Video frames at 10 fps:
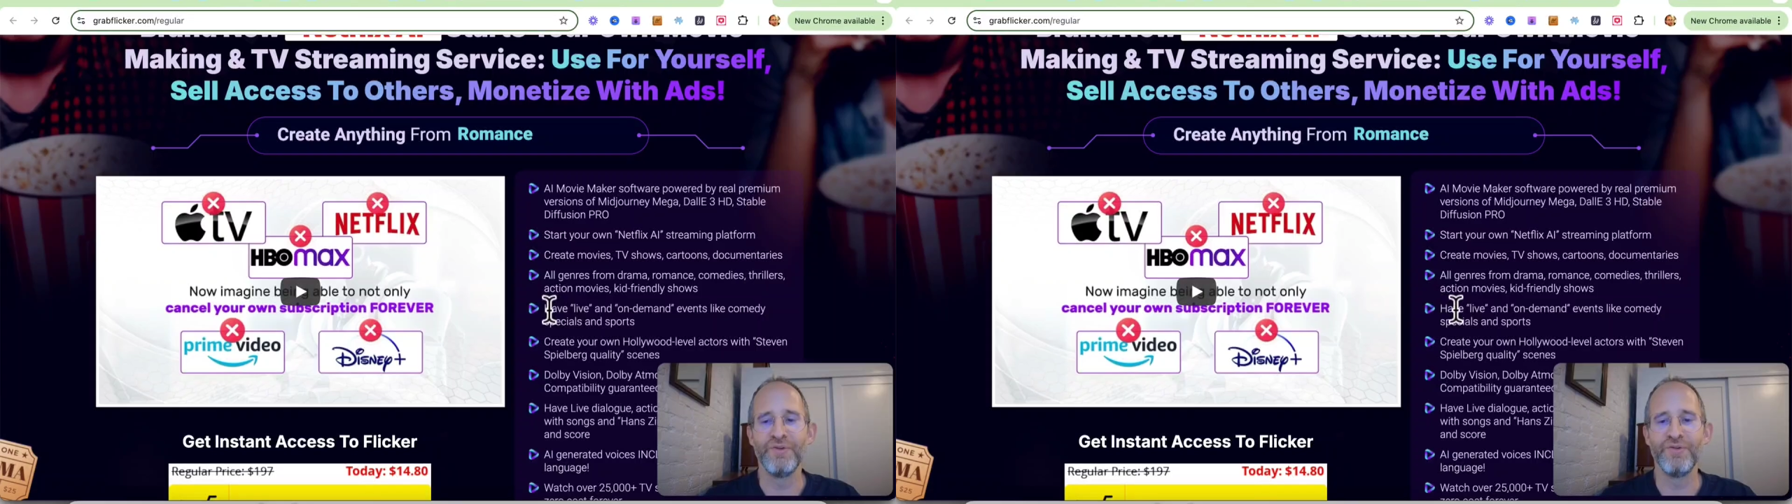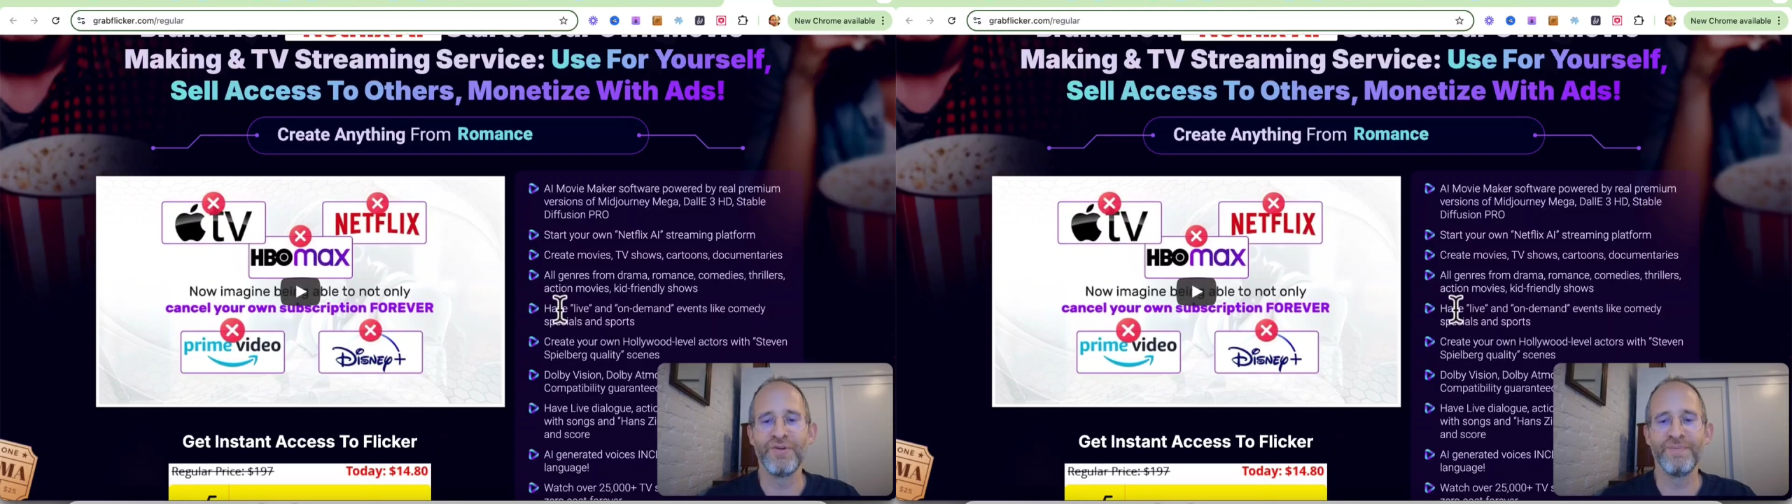
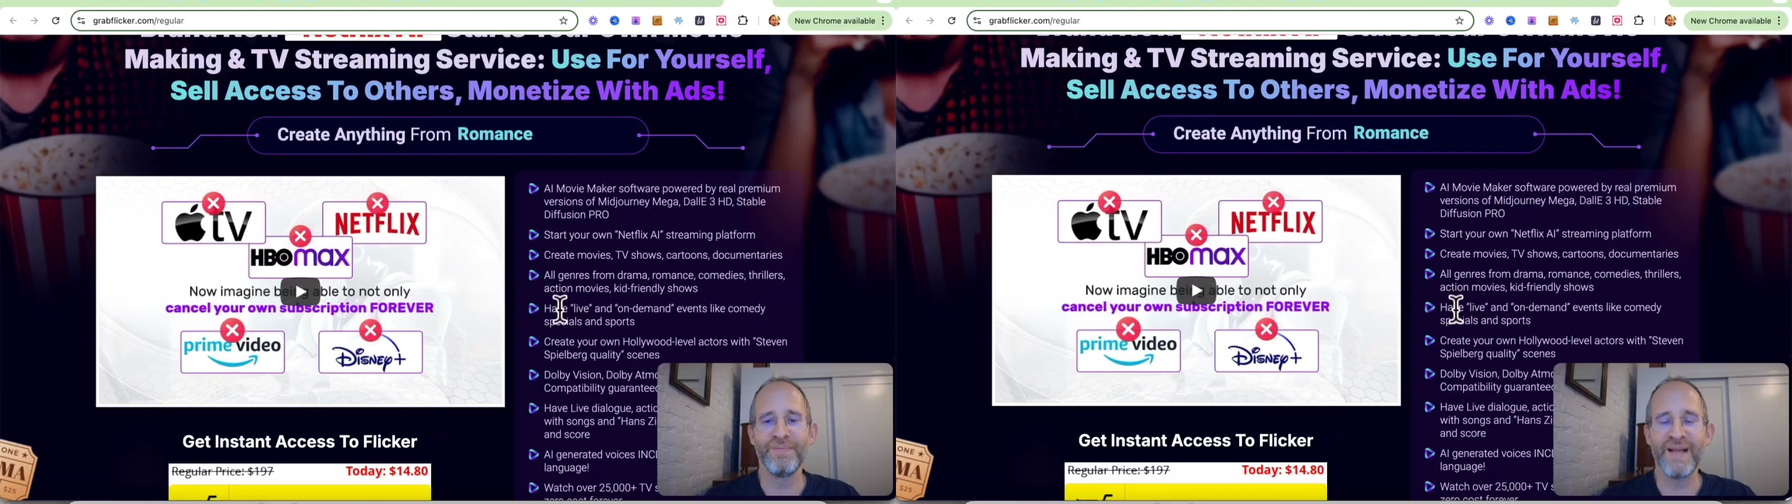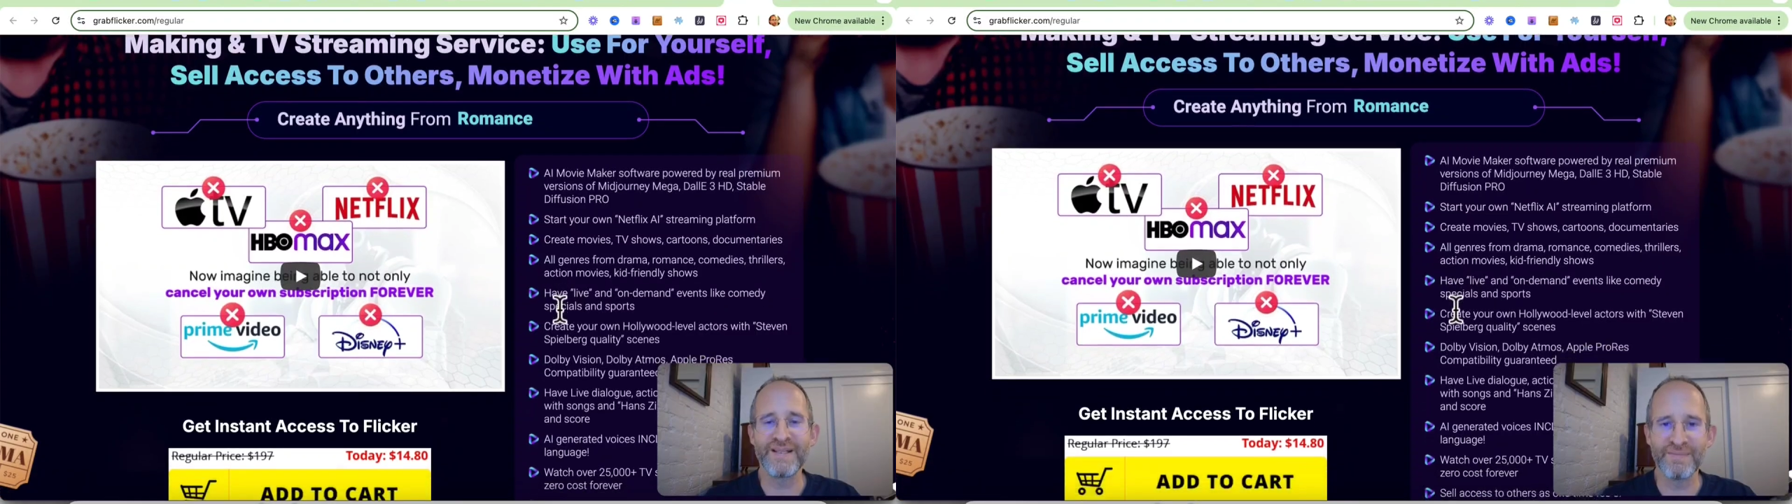You, you
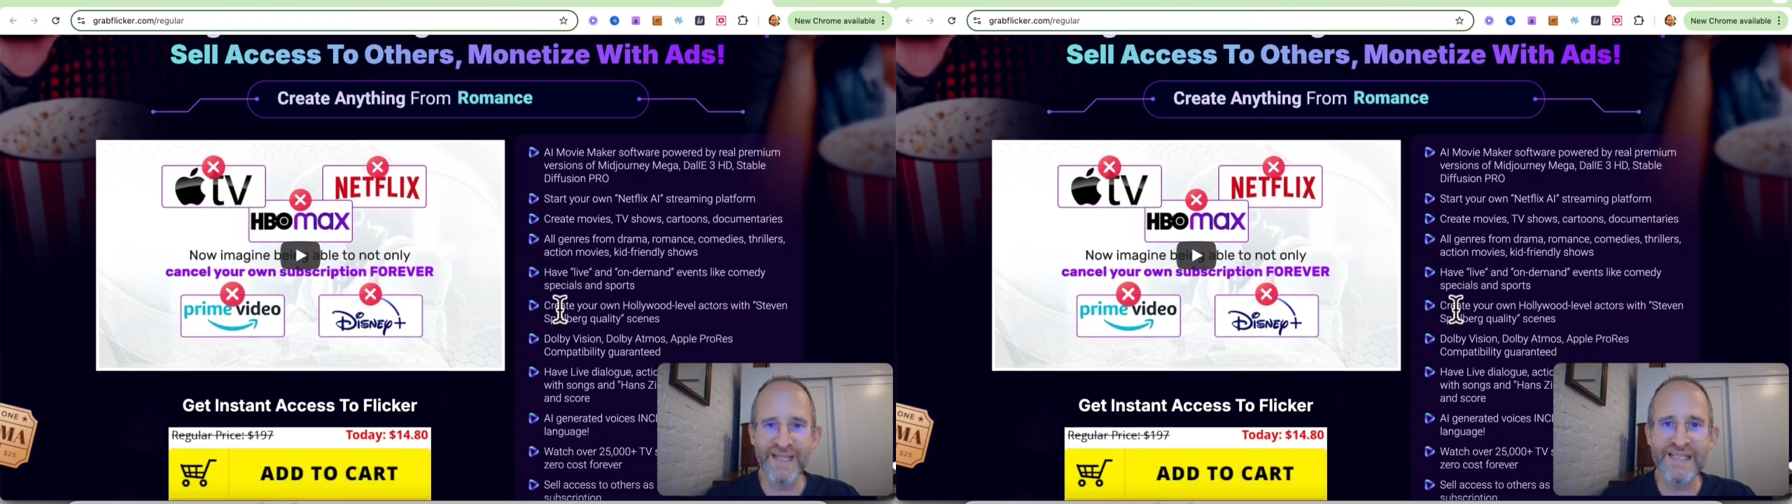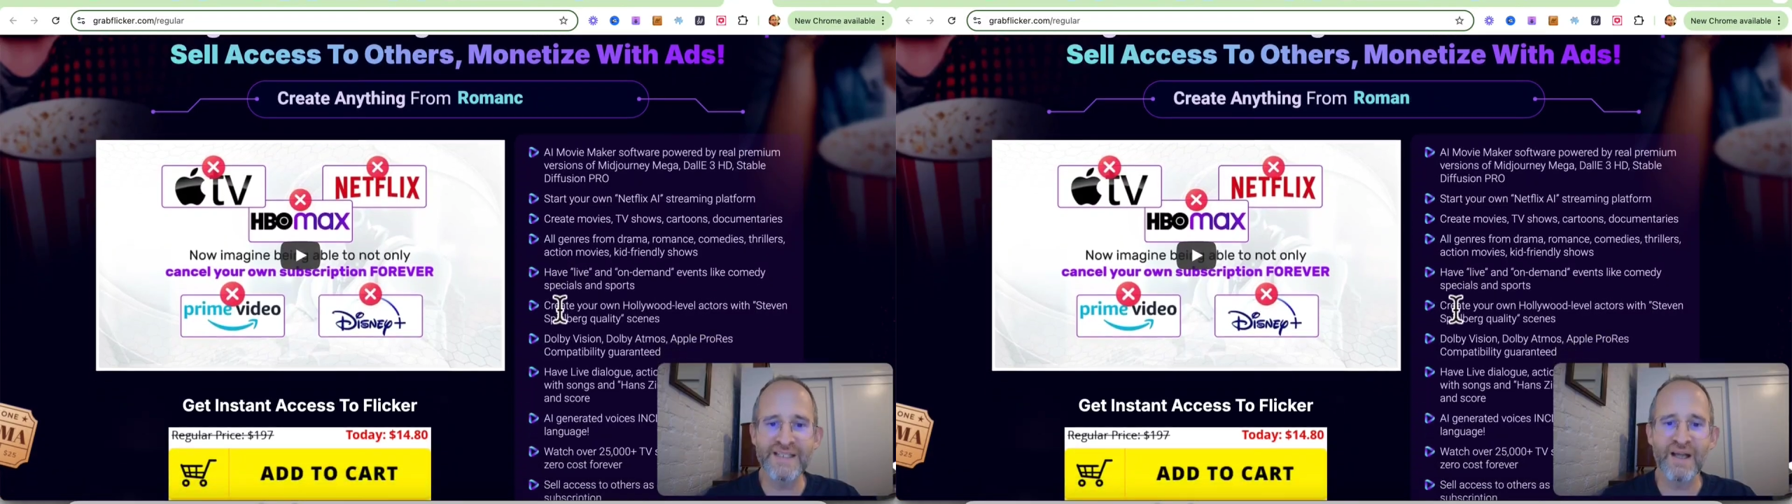can make some
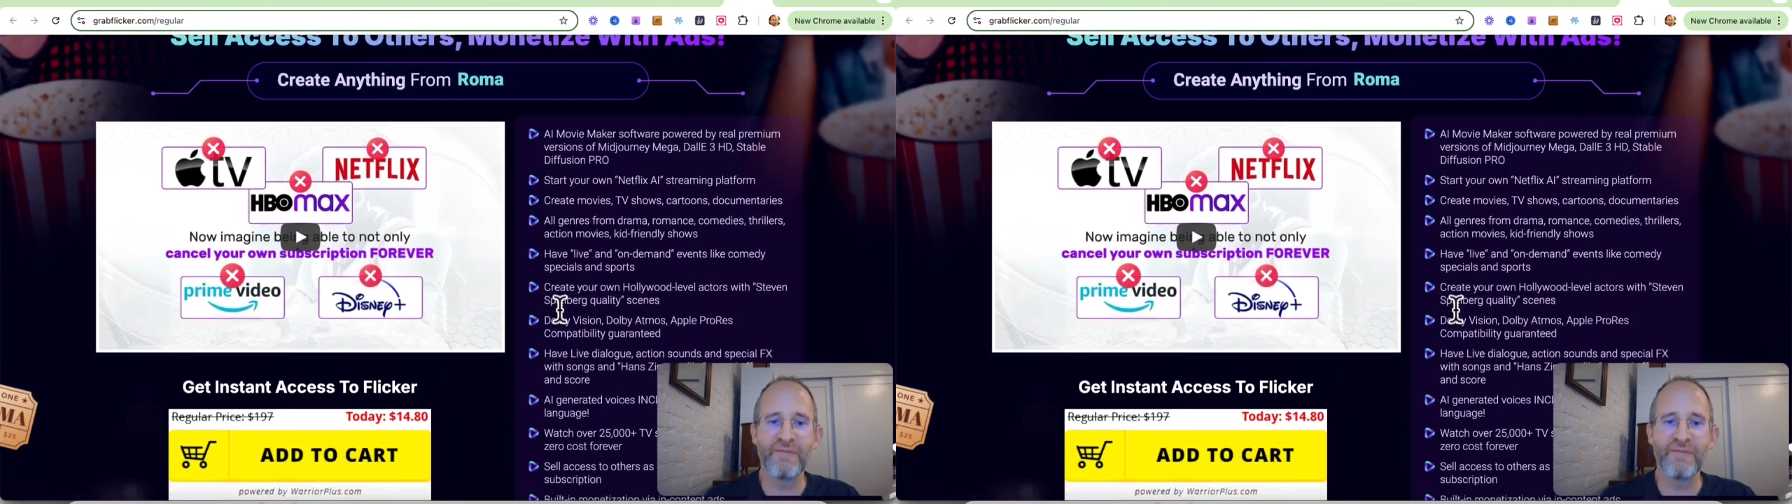neat stuff